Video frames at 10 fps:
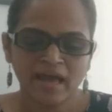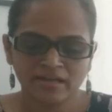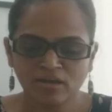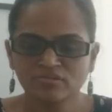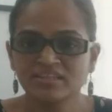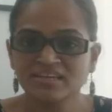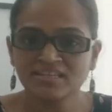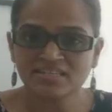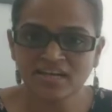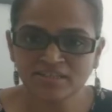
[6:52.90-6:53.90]
Now,
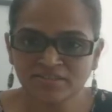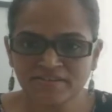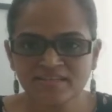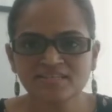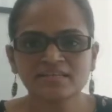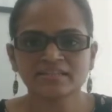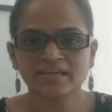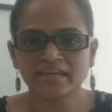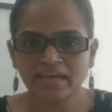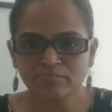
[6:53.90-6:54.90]
these countries, they
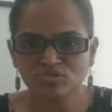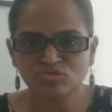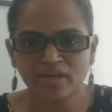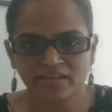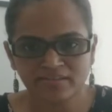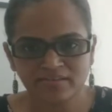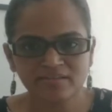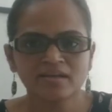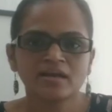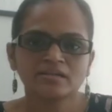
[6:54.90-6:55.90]
came
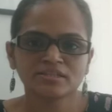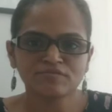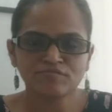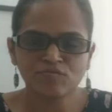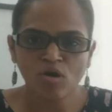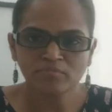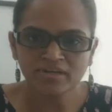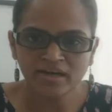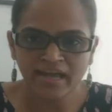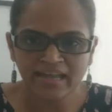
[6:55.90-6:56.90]
together, they formed
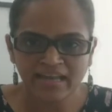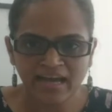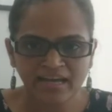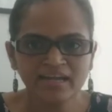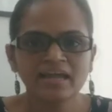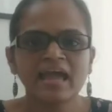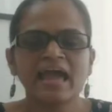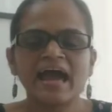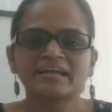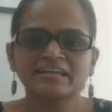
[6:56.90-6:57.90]
an ally,
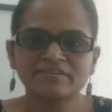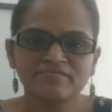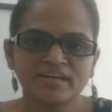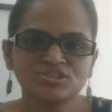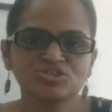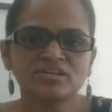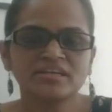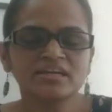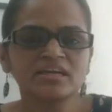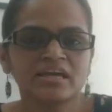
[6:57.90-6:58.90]
and
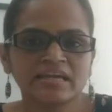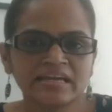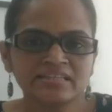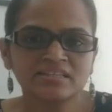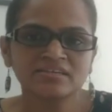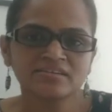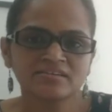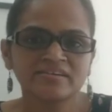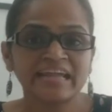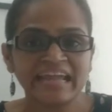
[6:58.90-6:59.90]
eventually in the
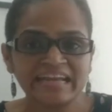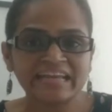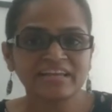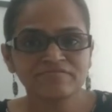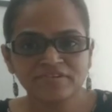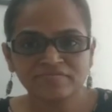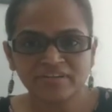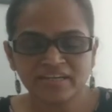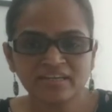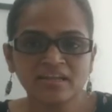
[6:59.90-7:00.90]
year
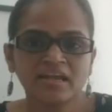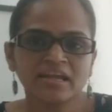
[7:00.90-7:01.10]
1815,